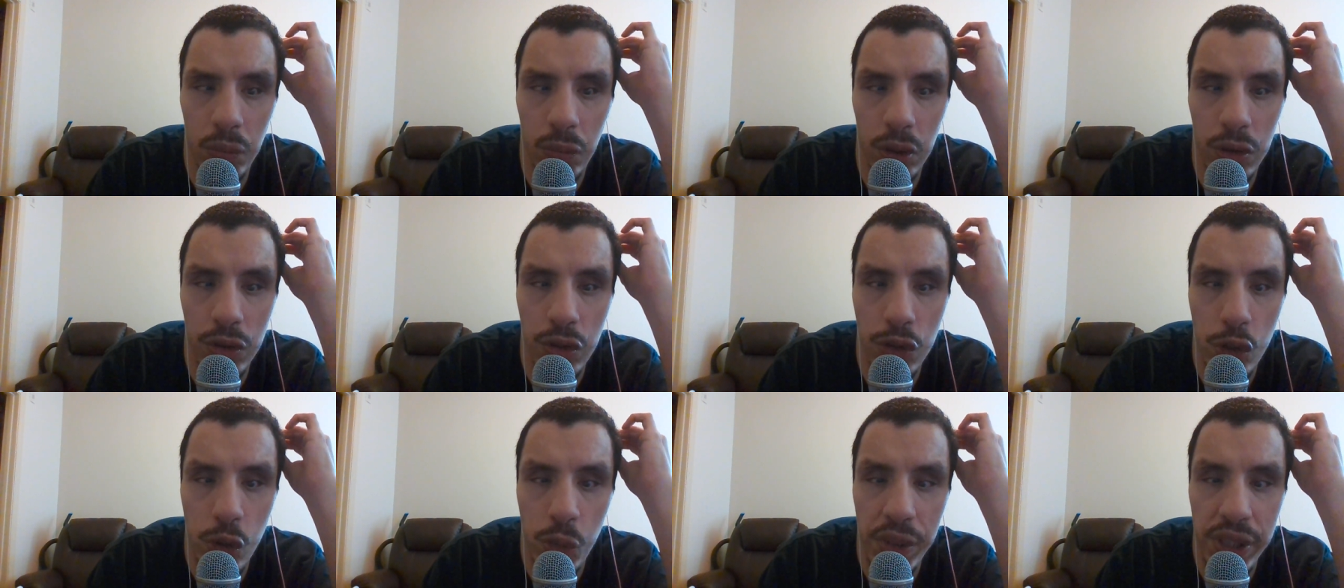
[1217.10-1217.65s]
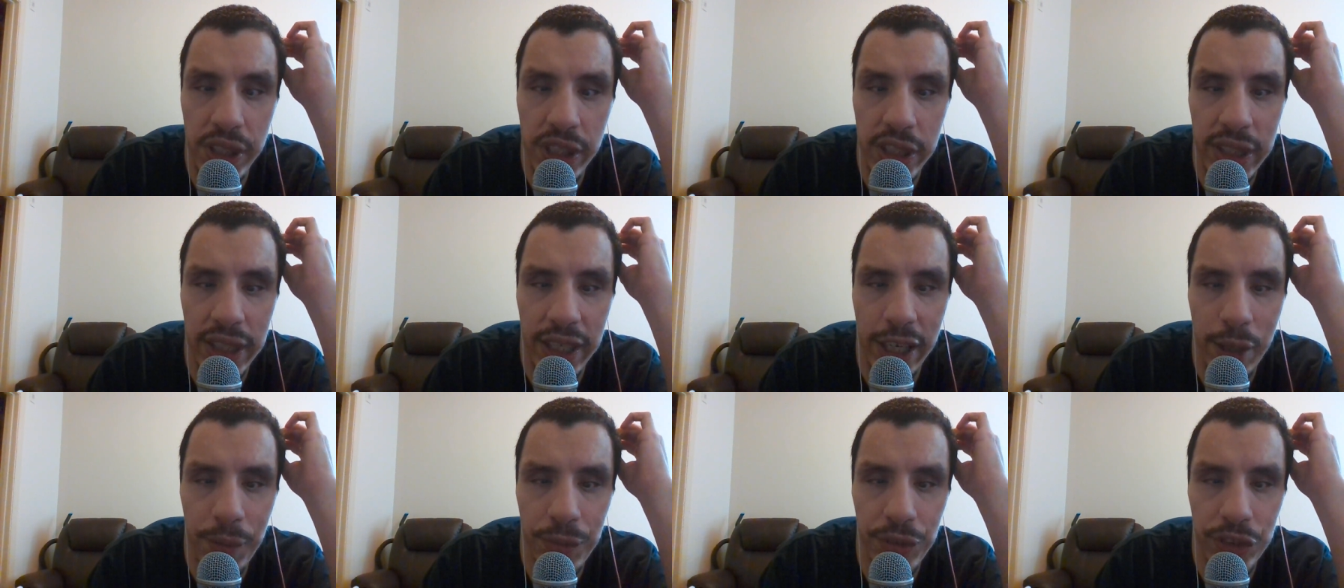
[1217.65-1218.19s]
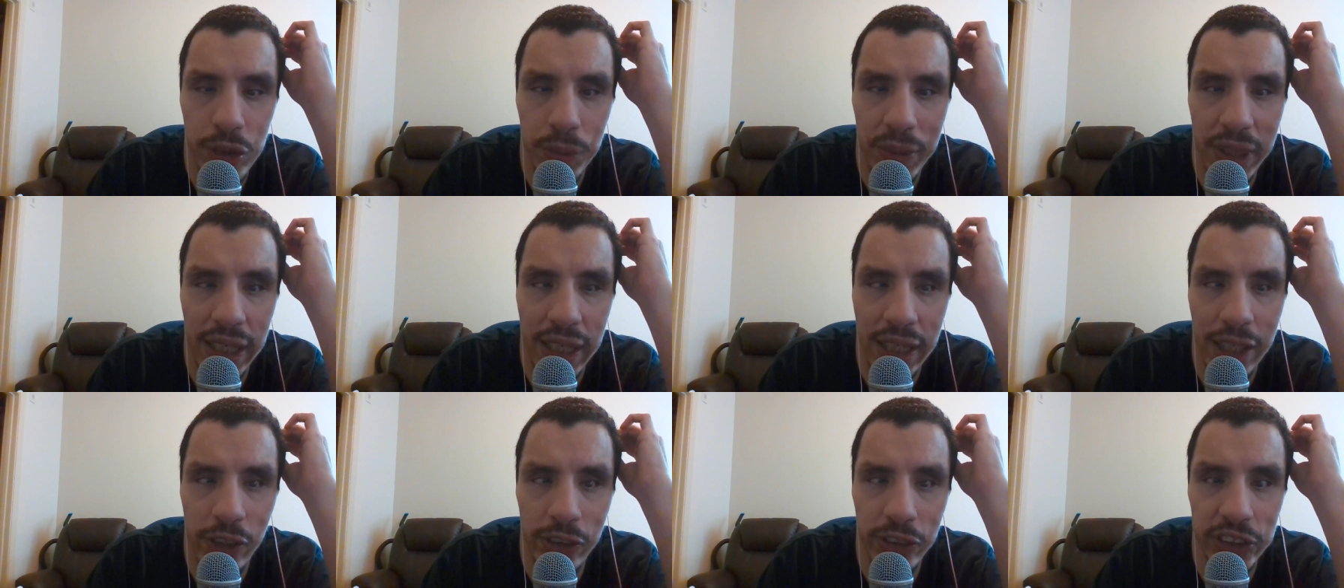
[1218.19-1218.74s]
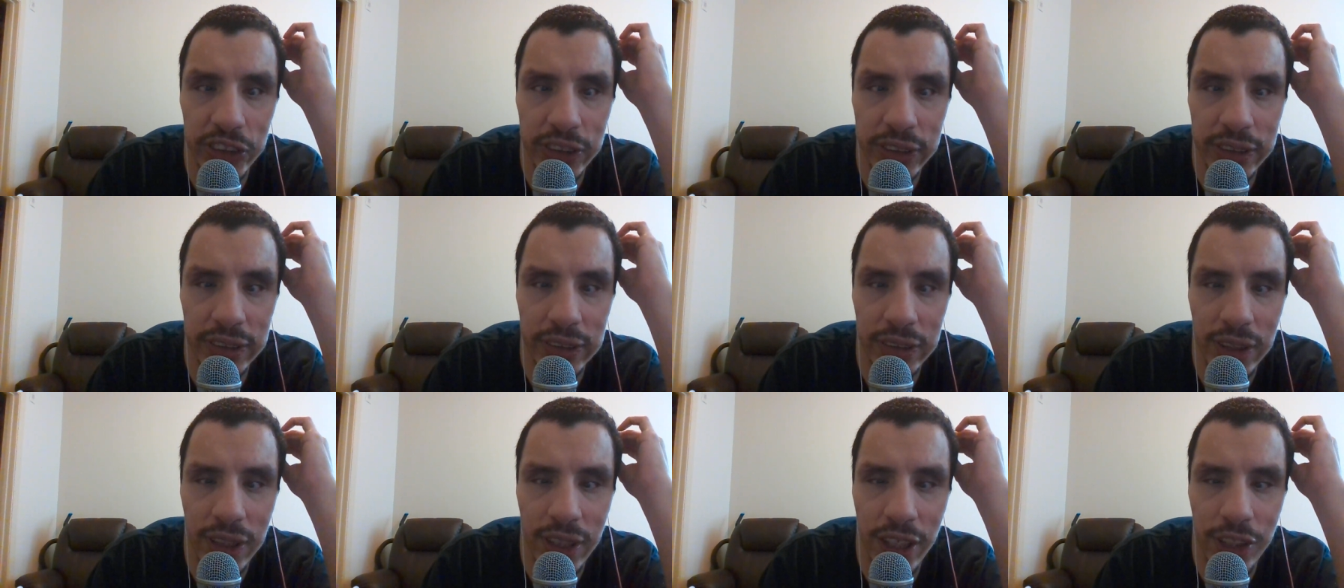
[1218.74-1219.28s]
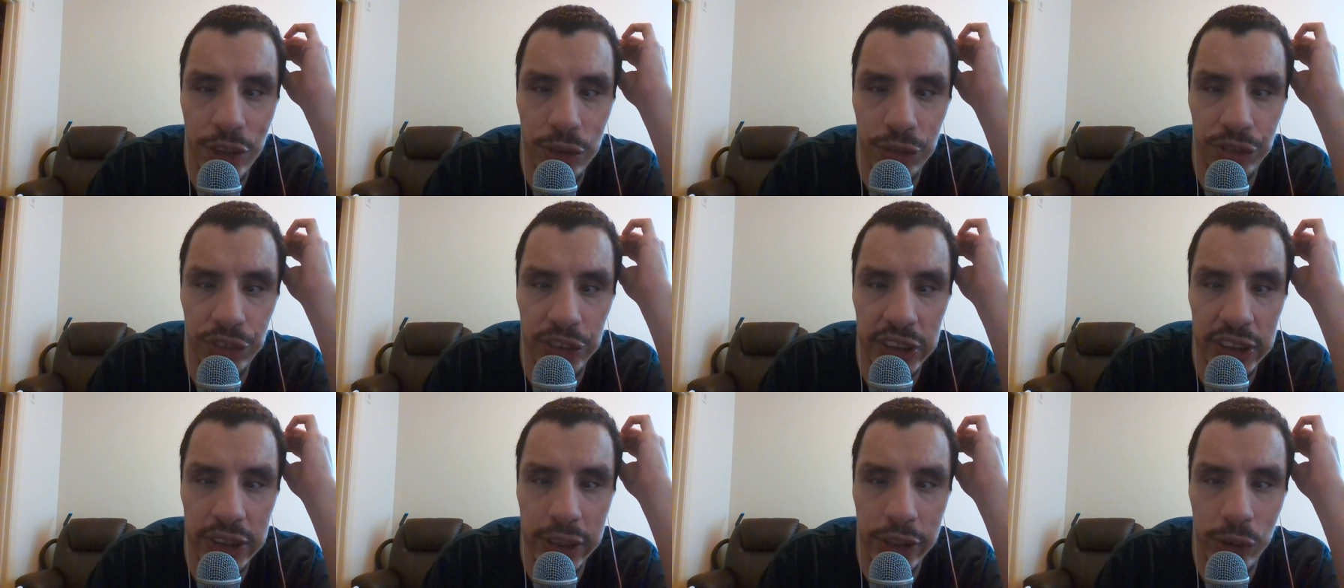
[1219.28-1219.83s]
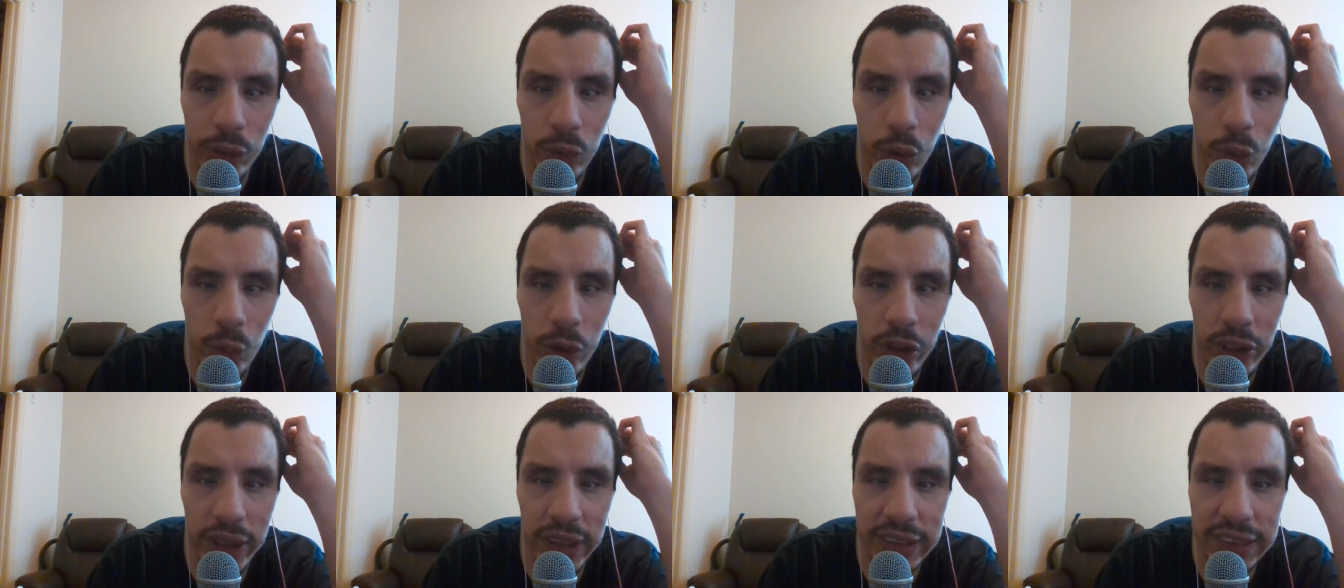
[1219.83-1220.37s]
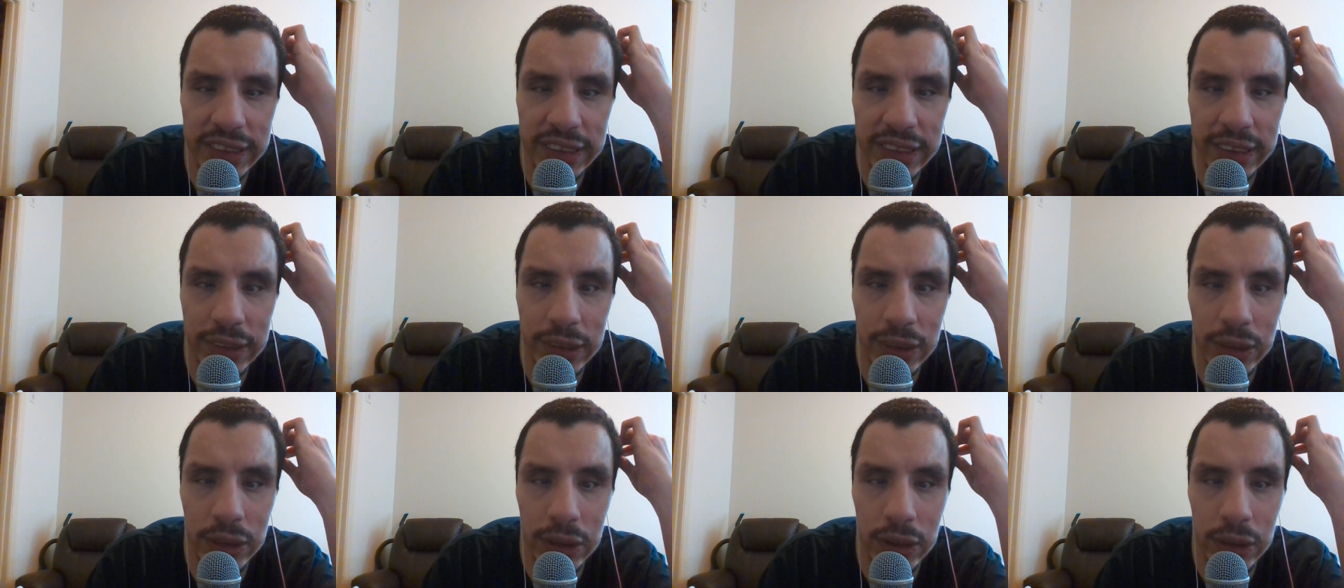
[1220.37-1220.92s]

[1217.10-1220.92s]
Nobody came to my house and kind of said, "Oh, well, let's